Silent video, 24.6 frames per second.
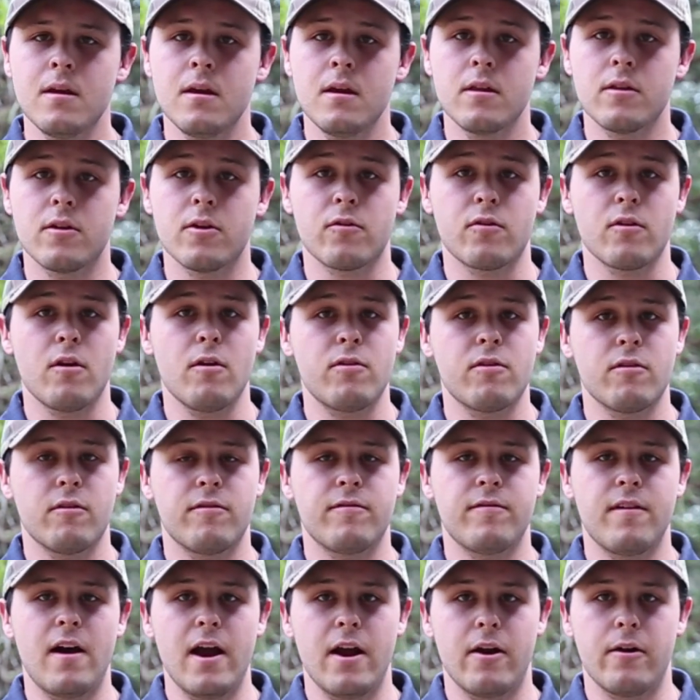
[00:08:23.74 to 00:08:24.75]
There's also
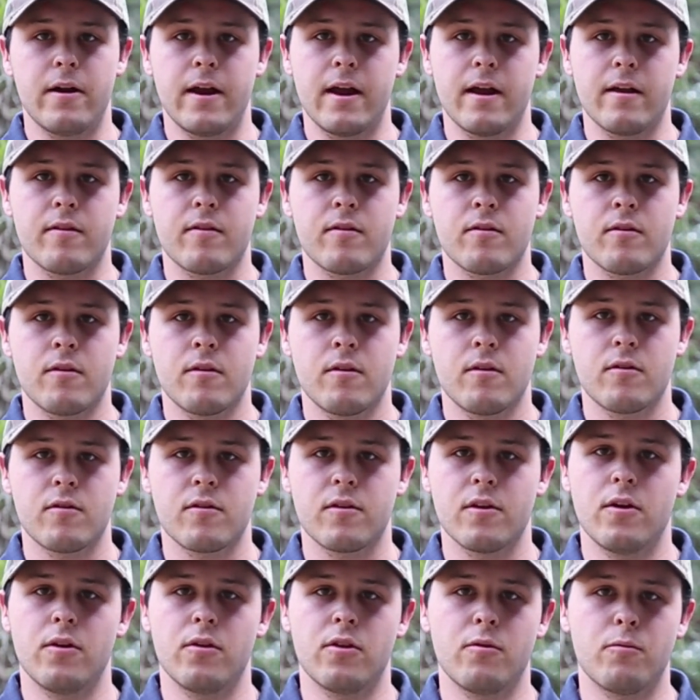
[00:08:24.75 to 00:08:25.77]
fire ants.
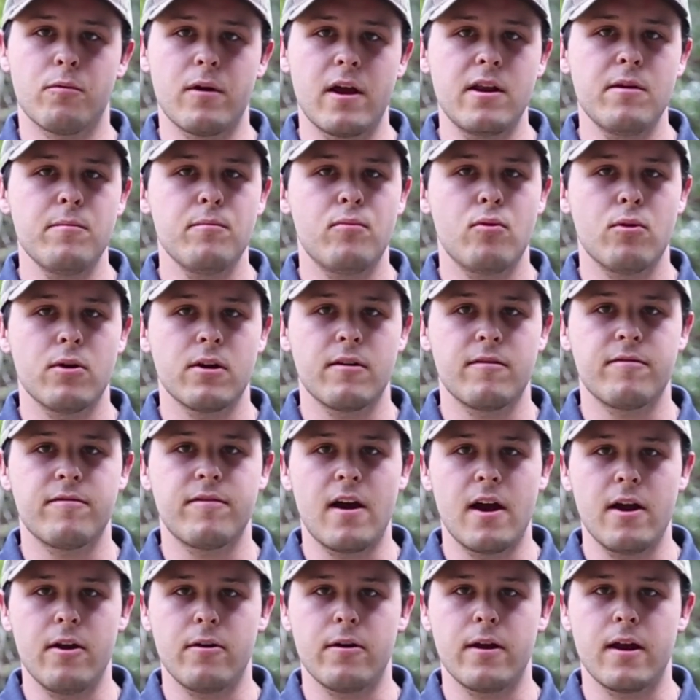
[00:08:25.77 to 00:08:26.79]
So the red imported
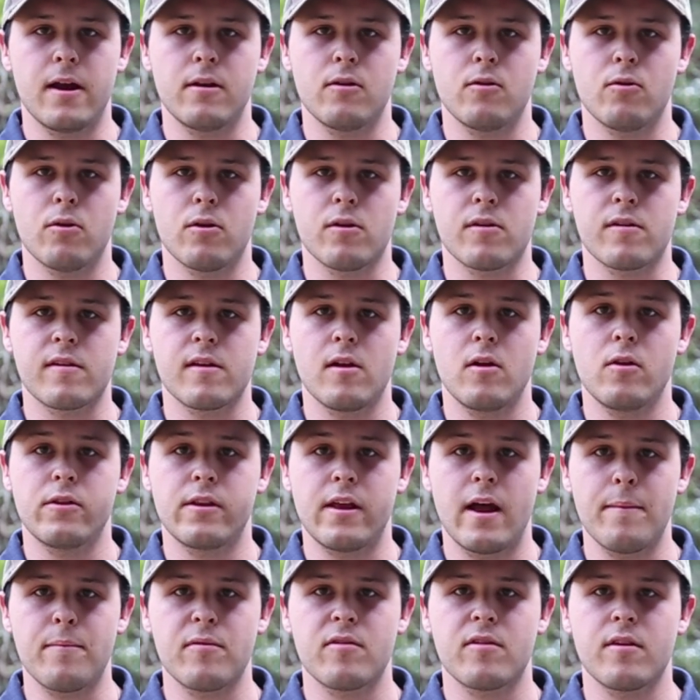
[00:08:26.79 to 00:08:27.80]
fire ant, or
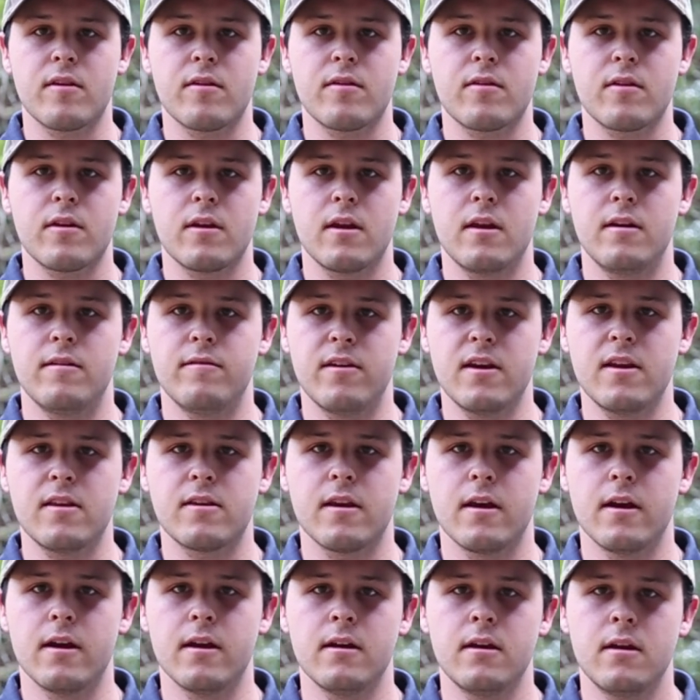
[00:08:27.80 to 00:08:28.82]
Solenopsis
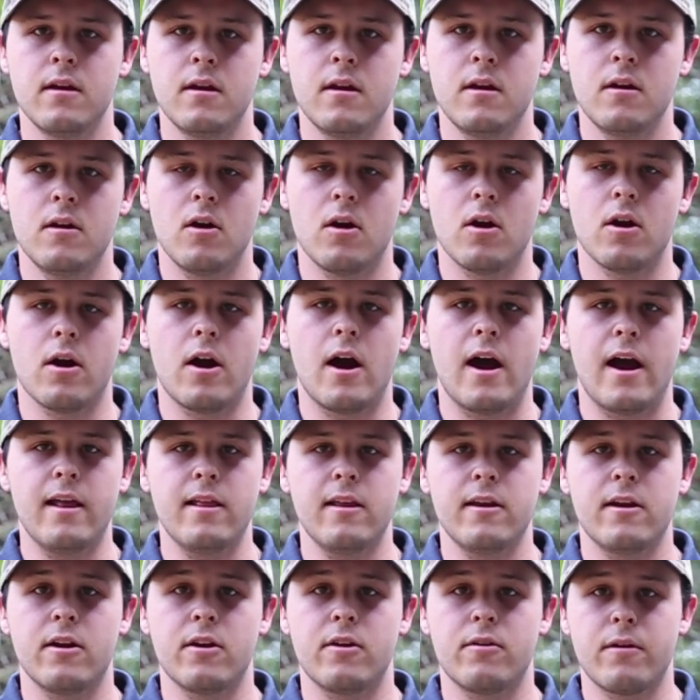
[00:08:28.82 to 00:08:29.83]
invicta, are
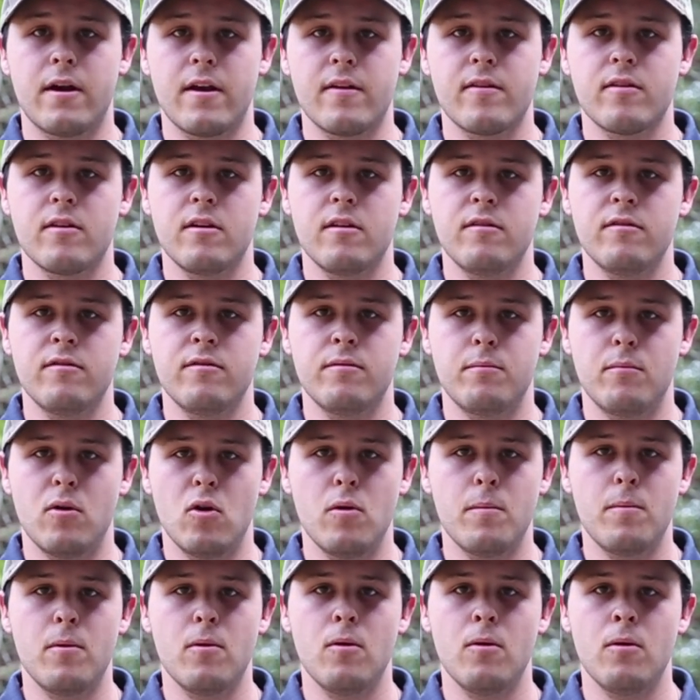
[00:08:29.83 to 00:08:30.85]
highly aggressive,
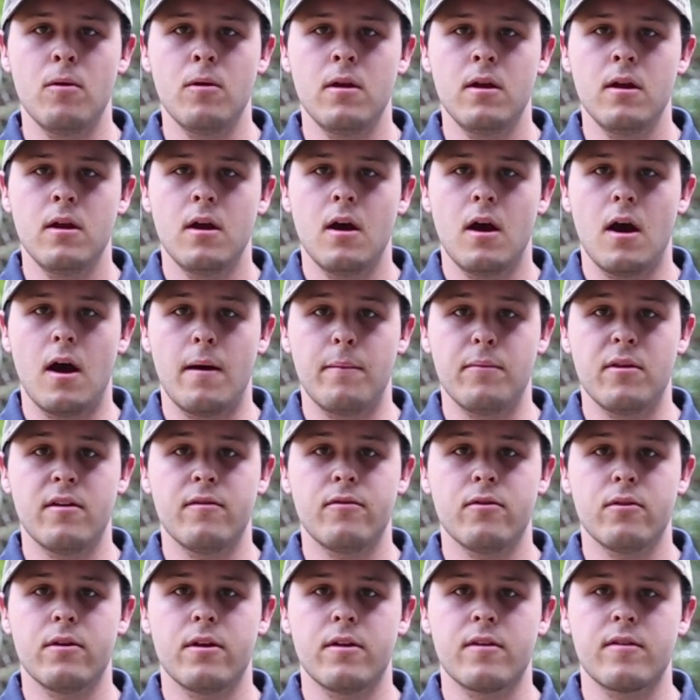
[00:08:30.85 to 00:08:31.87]
mobile,
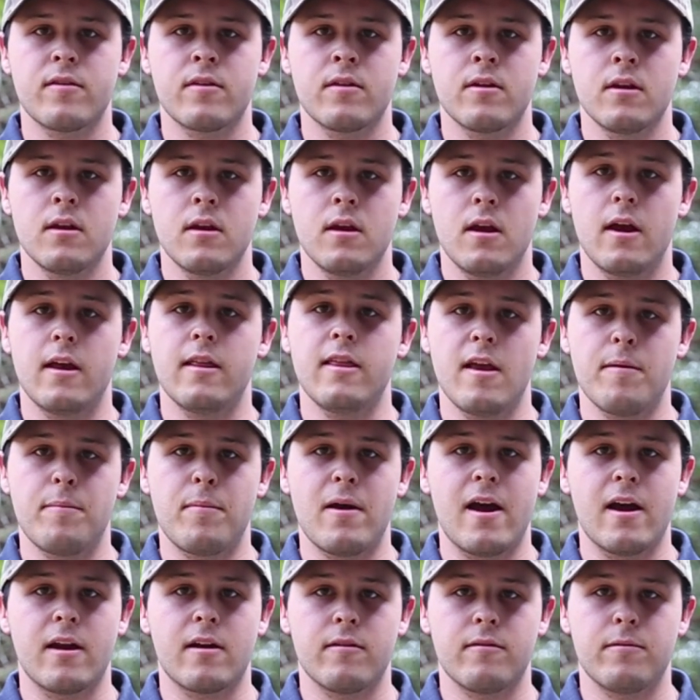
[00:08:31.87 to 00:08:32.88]
omnivorous, and they
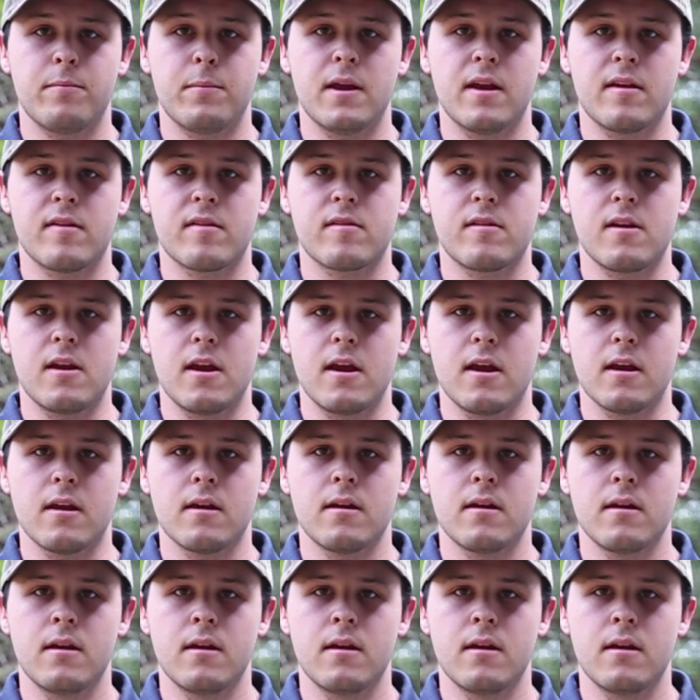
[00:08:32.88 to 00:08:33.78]
pack a big sting.